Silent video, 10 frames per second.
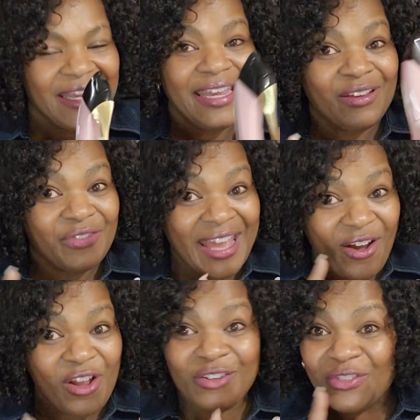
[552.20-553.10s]
If that
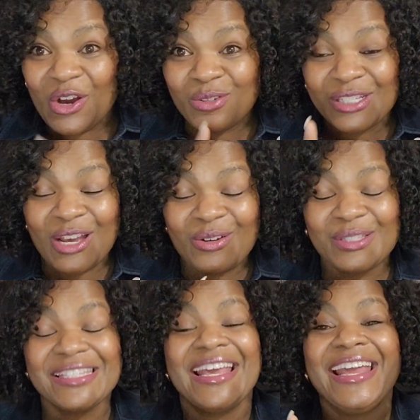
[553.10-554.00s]
all of those
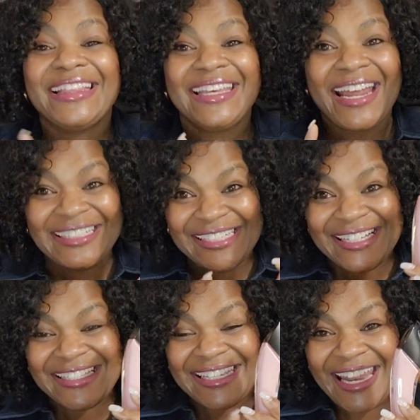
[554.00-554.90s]
notes that I
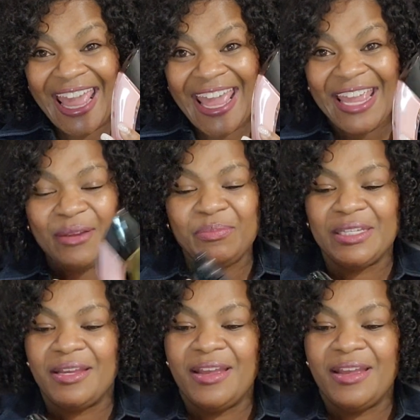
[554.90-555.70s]
just named